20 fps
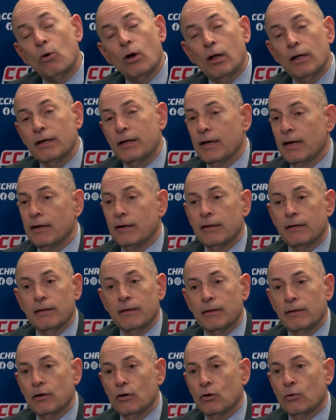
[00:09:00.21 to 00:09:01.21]
Well, again,
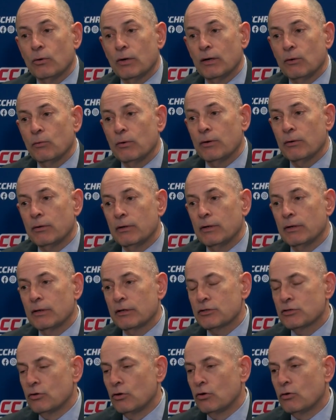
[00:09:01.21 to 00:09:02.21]
you know what?
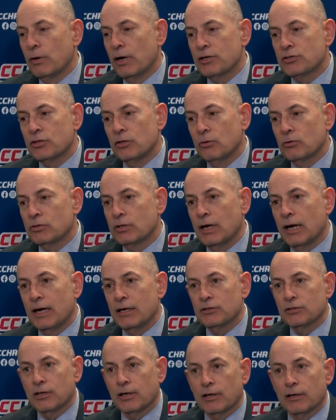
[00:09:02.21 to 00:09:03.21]
There's no question. Those
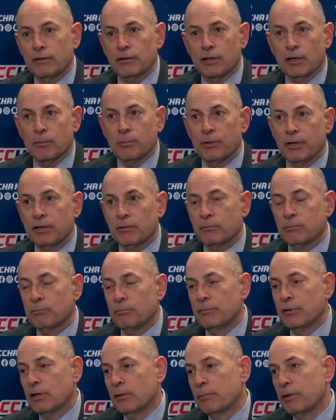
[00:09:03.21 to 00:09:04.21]
guys are
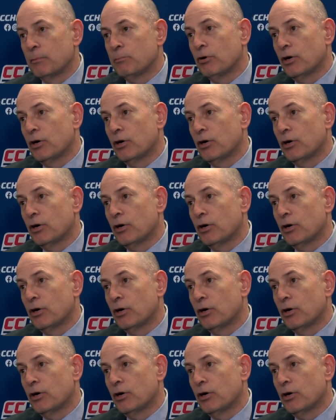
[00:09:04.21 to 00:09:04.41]
a big